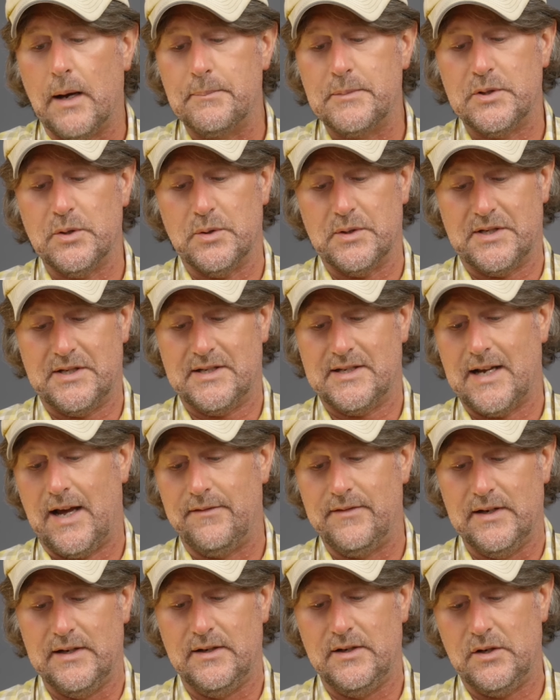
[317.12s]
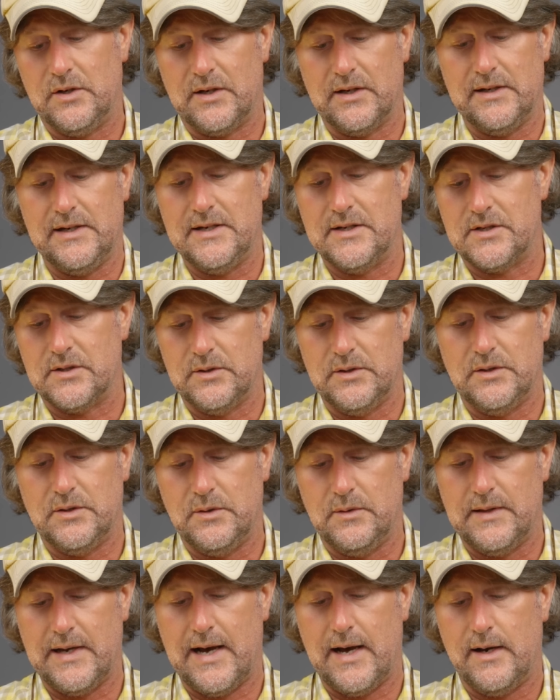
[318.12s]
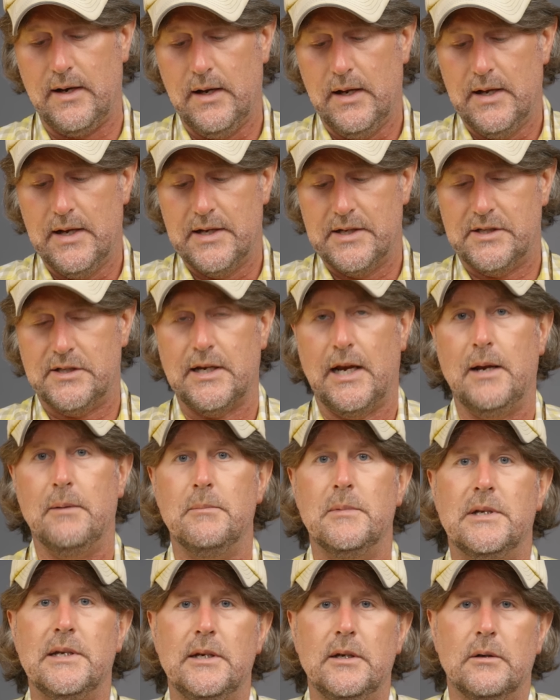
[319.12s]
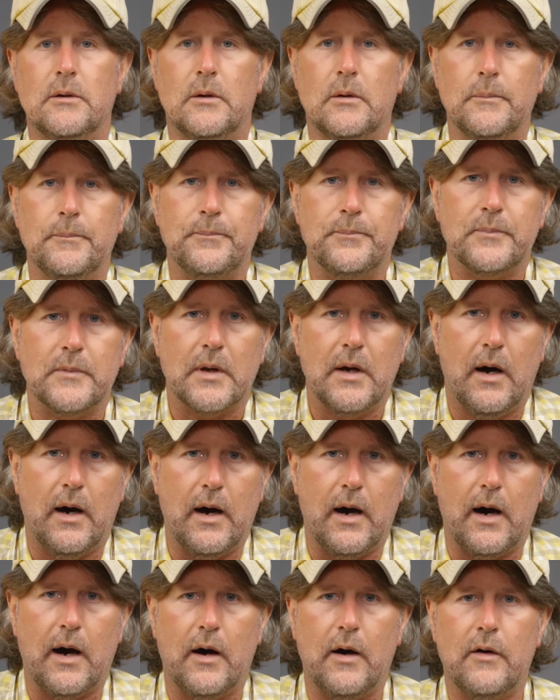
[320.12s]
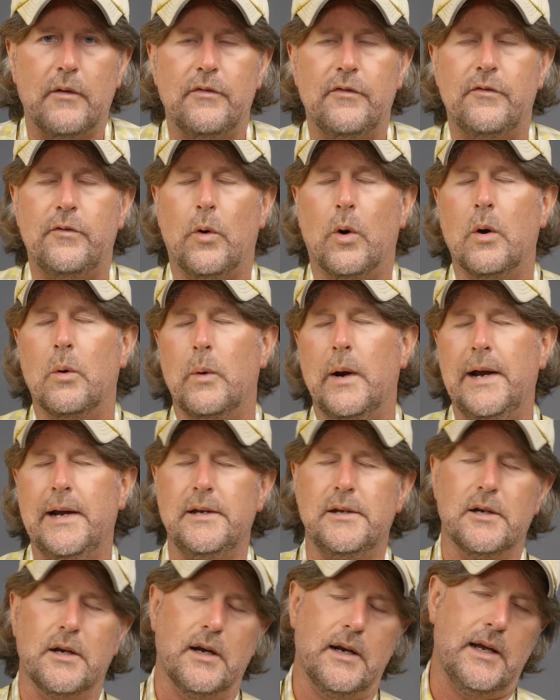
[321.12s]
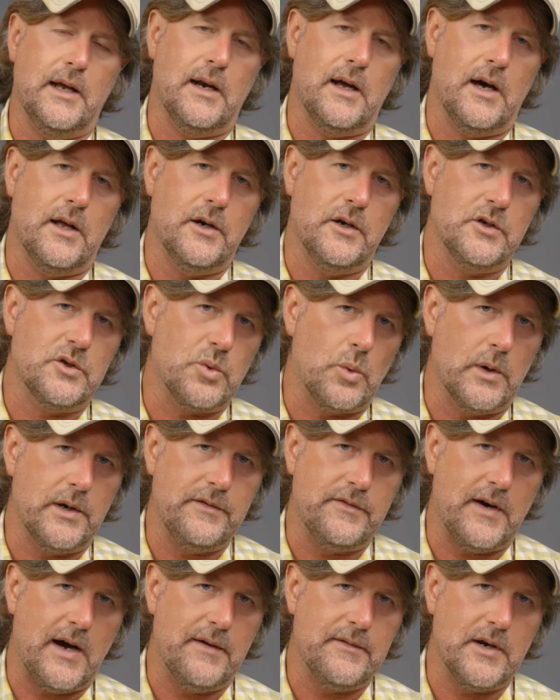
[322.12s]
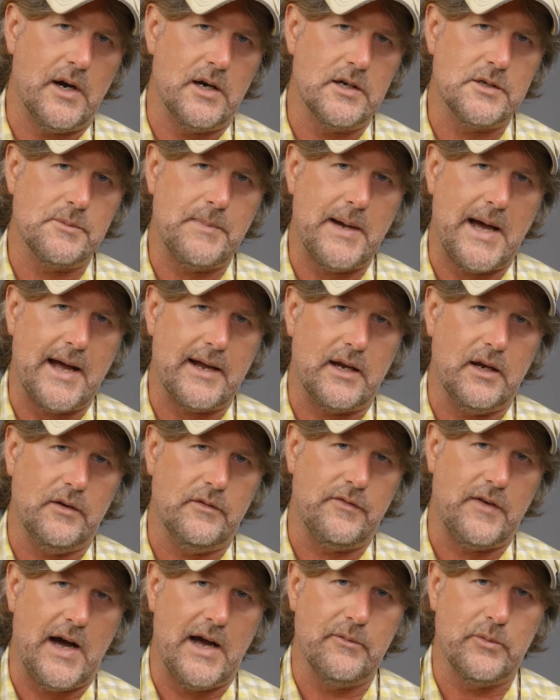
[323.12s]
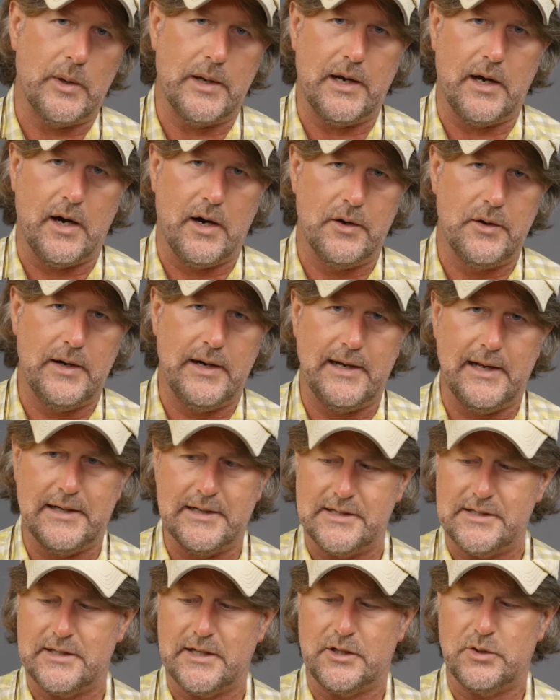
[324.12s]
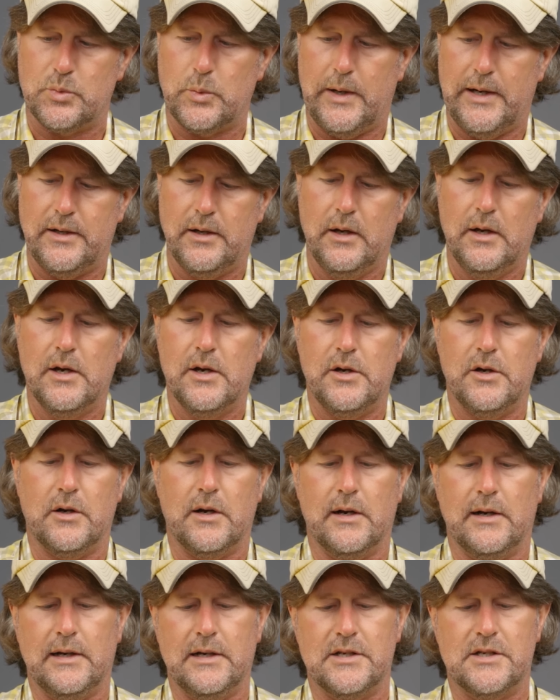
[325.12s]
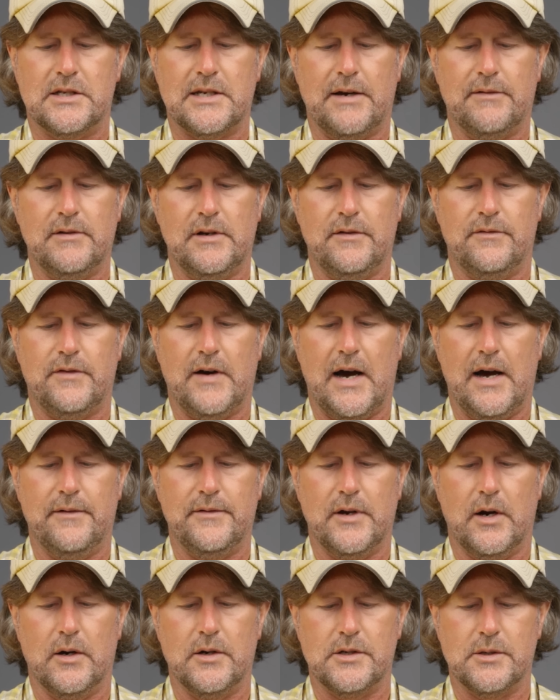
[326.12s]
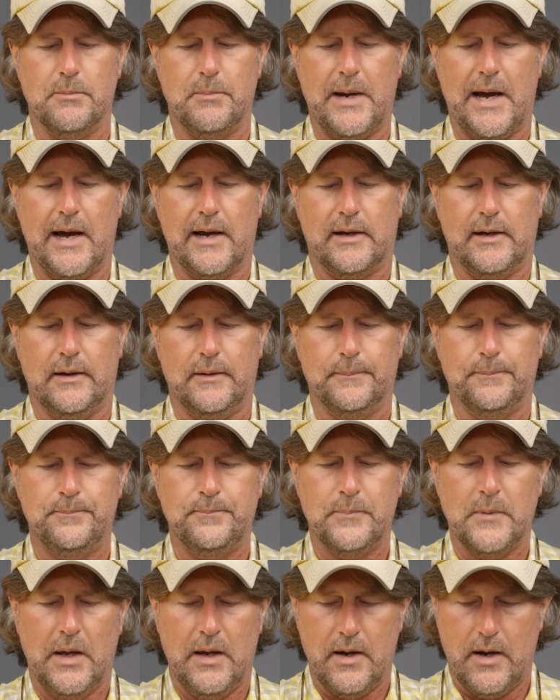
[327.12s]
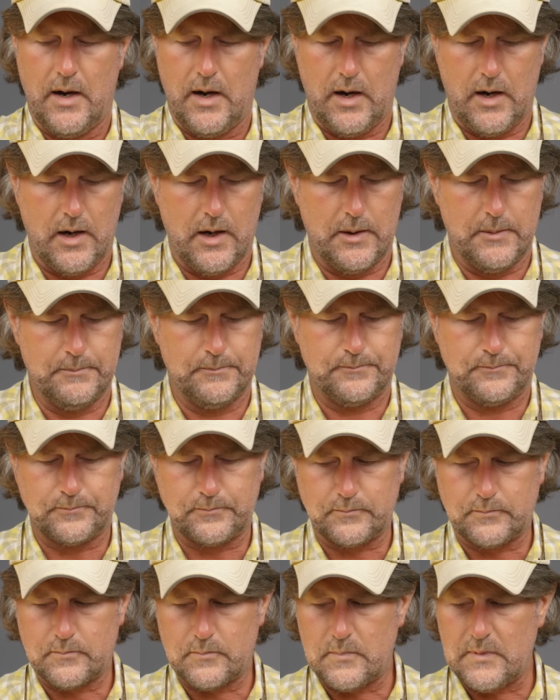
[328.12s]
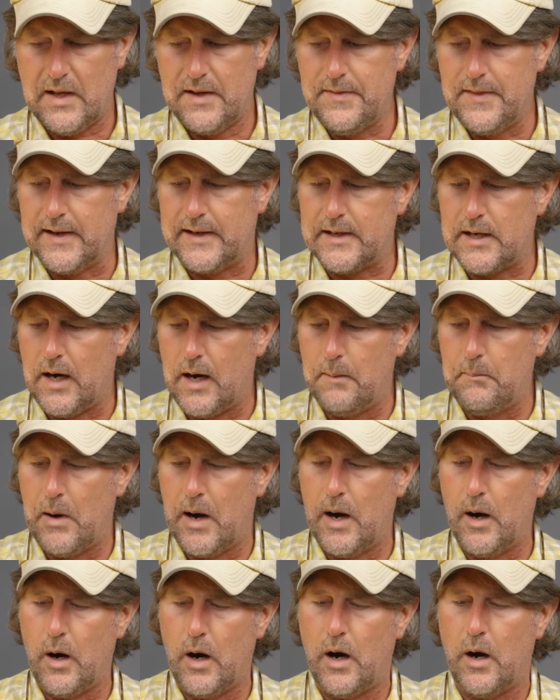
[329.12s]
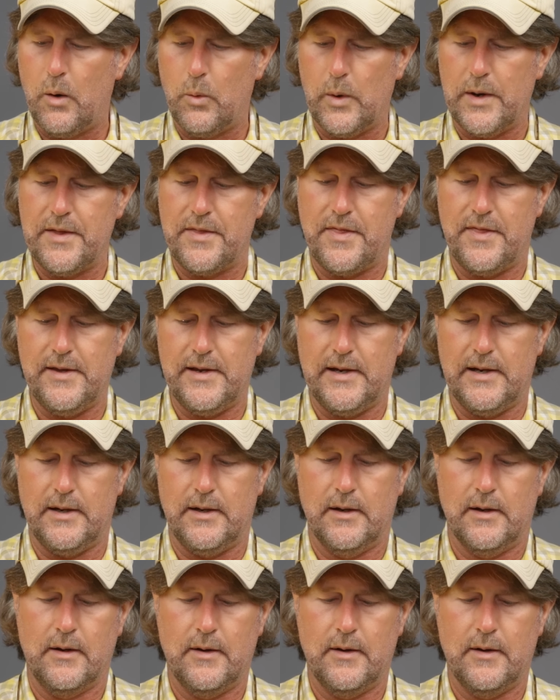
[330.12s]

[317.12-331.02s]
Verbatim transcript: up to a 7. You could easily do that. Same deal, 4-weight, you're going to get 125 yards of backing, 5-weight 100, and a 6-weight, you're going to get 75 yards of backing. They come with the